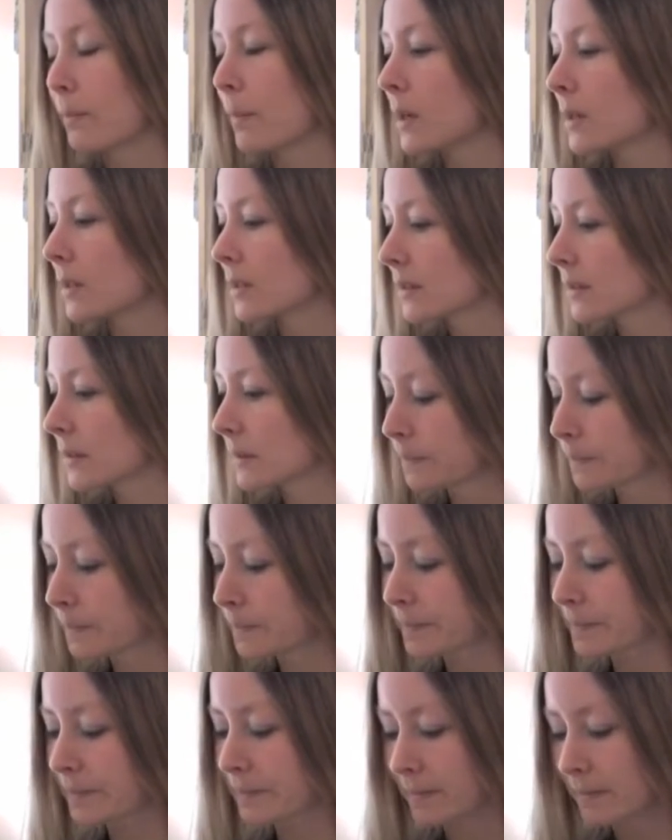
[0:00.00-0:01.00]
But
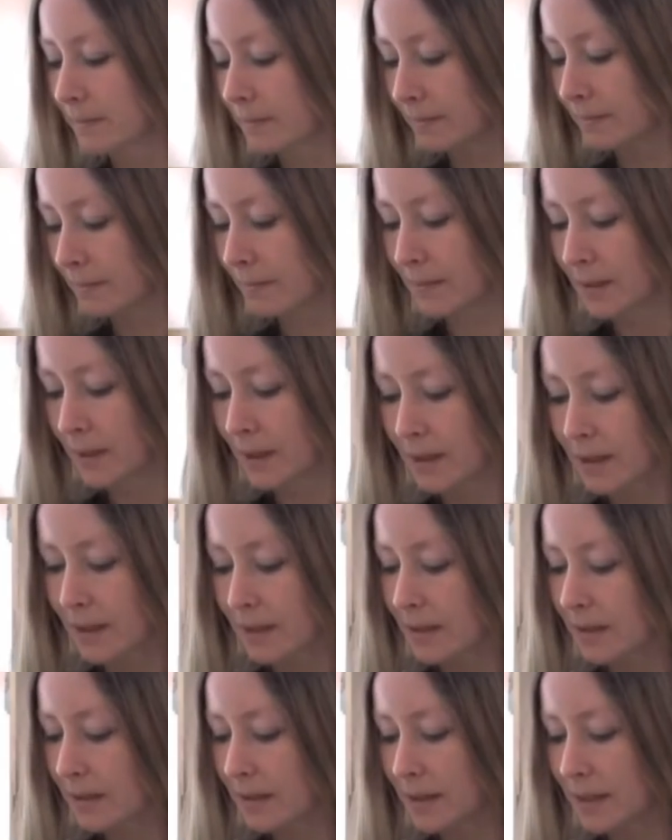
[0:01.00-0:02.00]

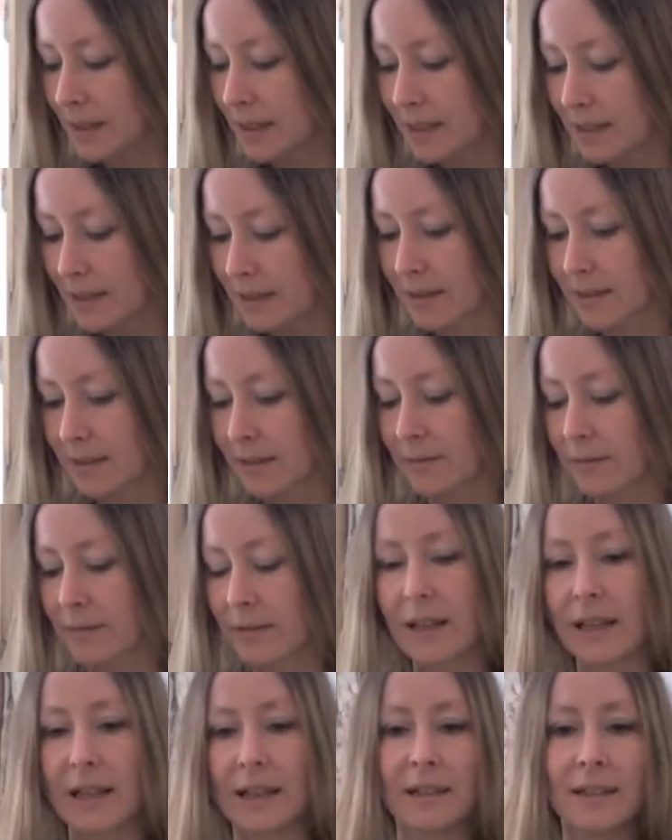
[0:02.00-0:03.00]
the neatness of
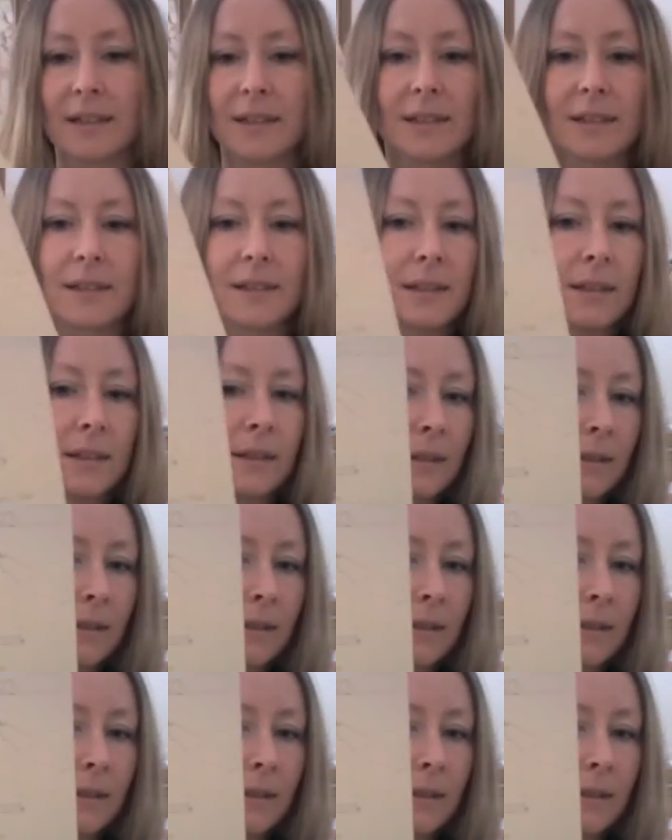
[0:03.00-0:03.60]
this